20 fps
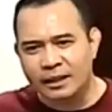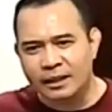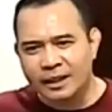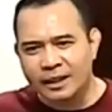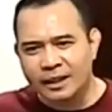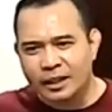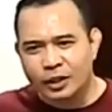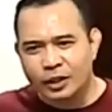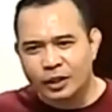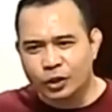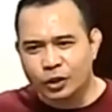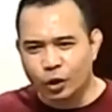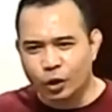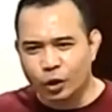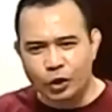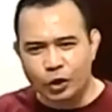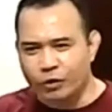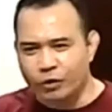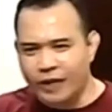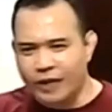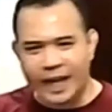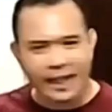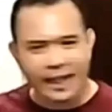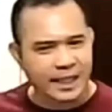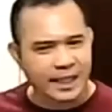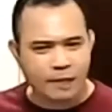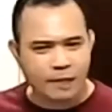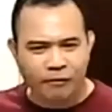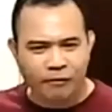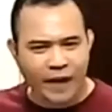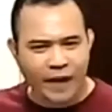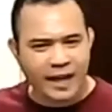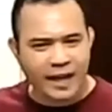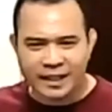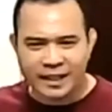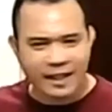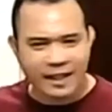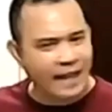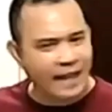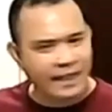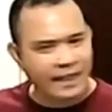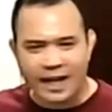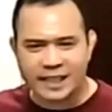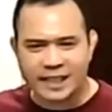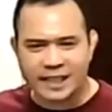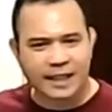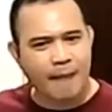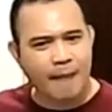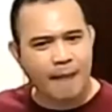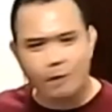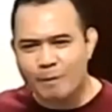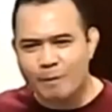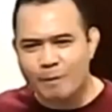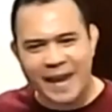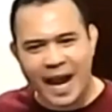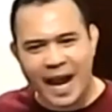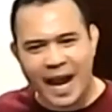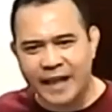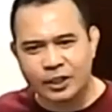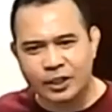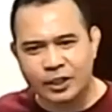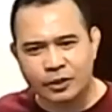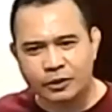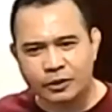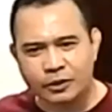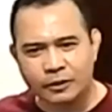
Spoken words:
Do you think his friend not gonna stab you behind you?